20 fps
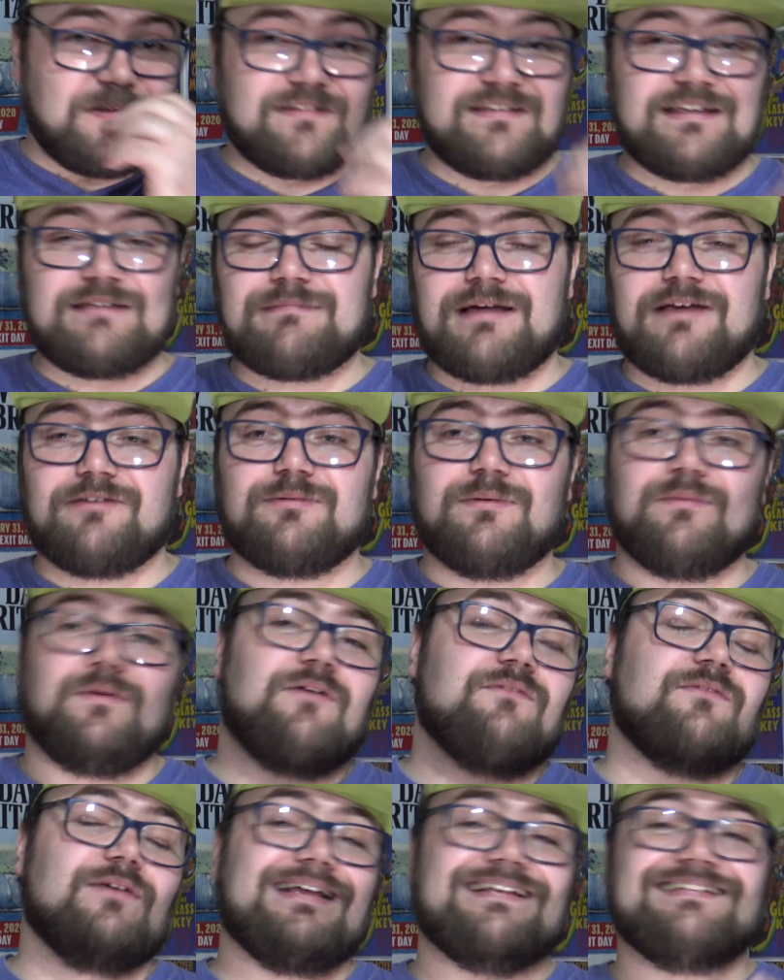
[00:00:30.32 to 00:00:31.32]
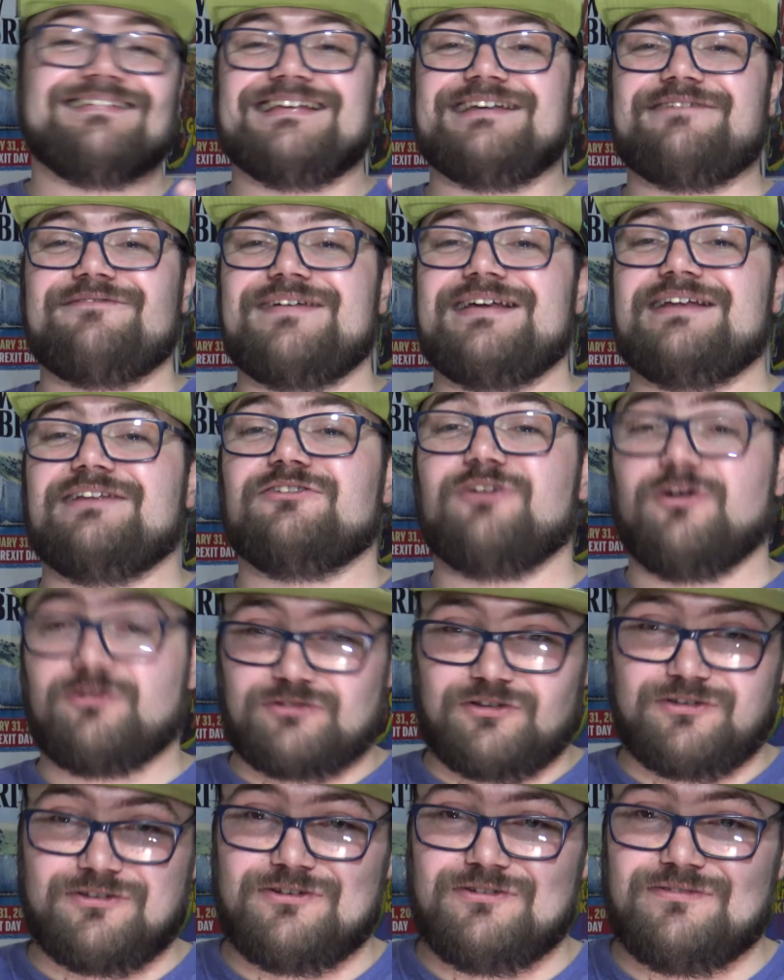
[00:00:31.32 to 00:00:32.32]
I see Matt Smith, I instantly think
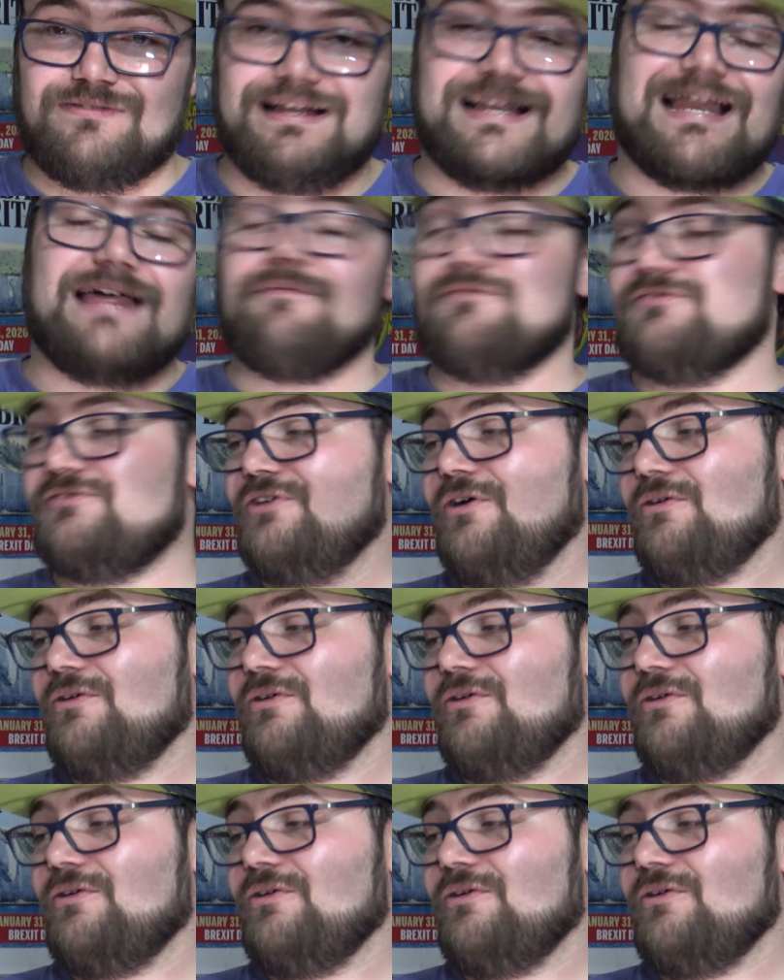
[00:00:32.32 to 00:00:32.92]
Doctor Who, the Eleventh